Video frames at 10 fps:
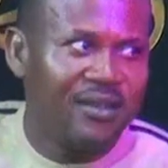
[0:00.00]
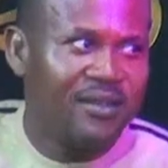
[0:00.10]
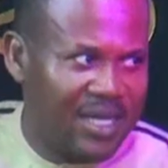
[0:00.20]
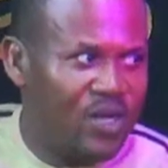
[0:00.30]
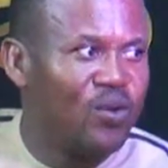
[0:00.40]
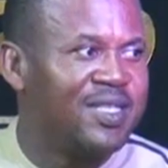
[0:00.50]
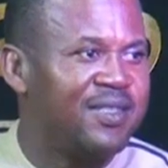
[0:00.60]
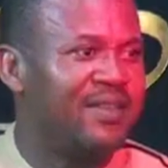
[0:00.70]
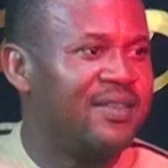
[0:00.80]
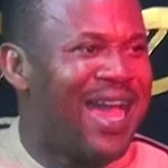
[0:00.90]
they
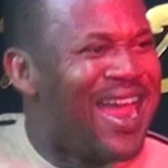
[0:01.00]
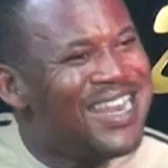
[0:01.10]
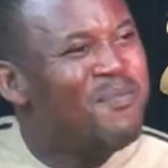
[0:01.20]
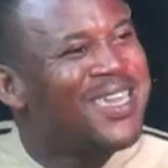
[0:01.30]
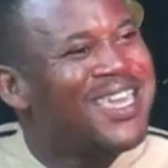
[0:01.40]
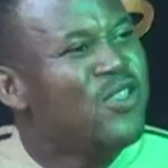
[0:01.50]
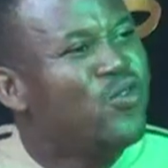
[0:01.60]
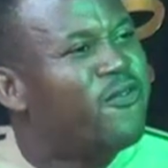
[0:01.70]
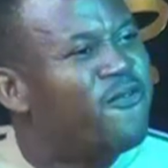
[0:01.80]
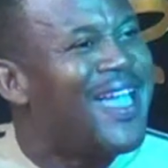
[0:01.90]
notice it and they begin to
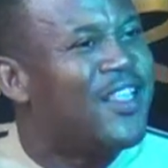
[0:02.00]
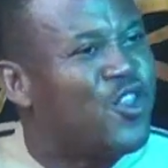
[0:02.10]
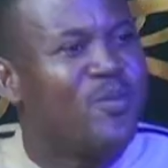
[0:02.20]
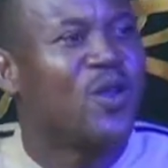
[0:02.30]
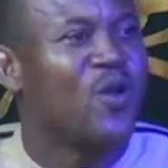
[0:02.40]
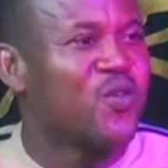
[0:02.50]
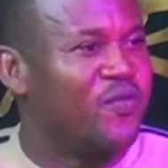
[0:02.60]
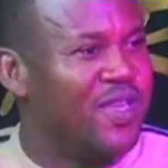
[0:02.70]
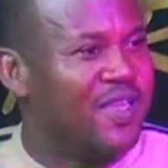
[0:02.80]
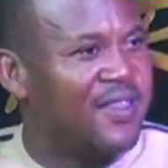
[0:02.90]
fight you because of
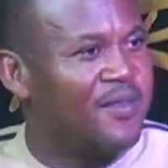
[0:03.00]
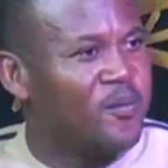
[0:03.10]
it.